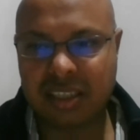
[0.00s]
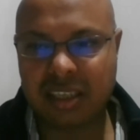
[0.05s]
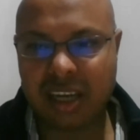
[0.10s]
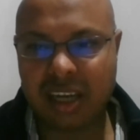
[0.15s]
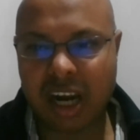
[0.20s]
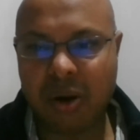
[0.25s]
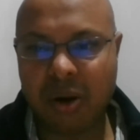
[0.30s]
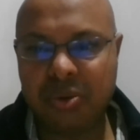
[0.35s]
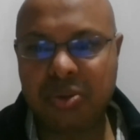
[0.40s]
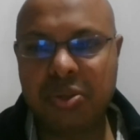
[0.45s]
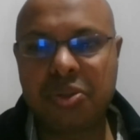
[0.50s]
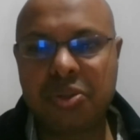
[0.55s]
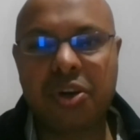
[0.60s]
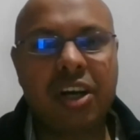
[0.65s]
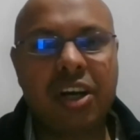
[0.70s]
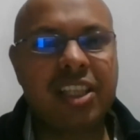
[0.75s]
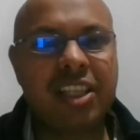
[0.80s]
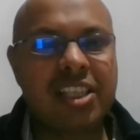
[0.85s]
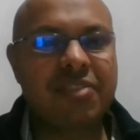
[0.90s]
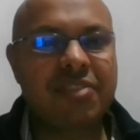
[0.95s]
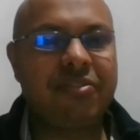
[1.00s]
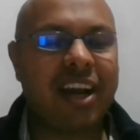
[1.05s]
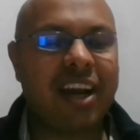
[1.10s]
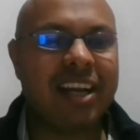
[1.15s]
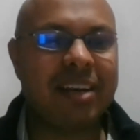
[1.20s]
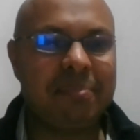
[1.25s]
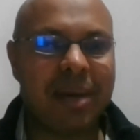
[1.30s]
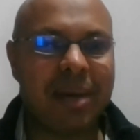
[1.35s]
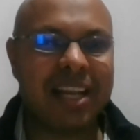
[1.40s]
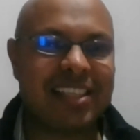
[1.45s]
How to draw this
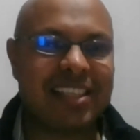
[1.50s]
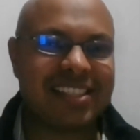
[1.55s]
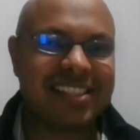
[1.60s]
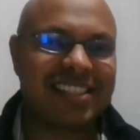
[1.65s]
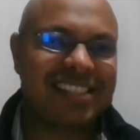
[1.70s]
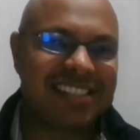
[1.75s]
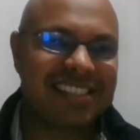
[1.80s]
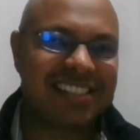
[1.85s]
fine balance?